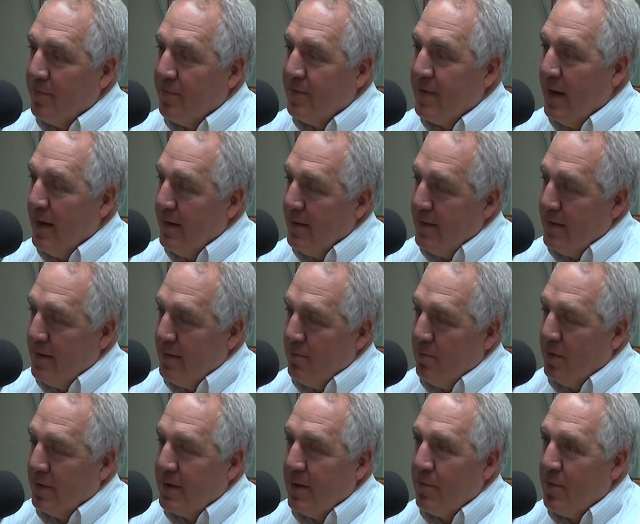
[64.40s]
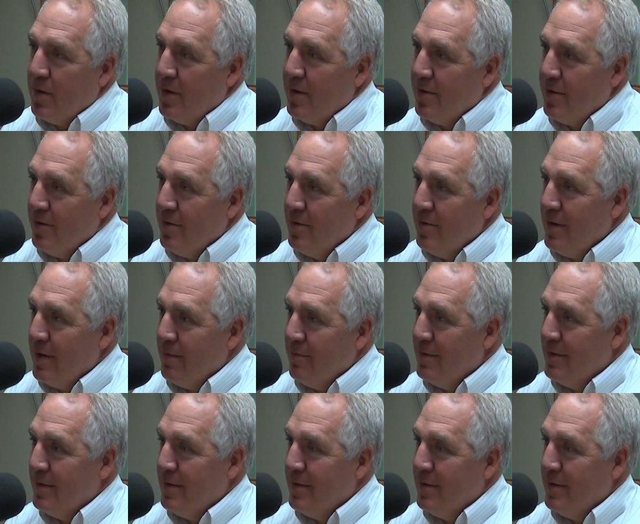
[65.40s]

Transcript: set in what they want to do, I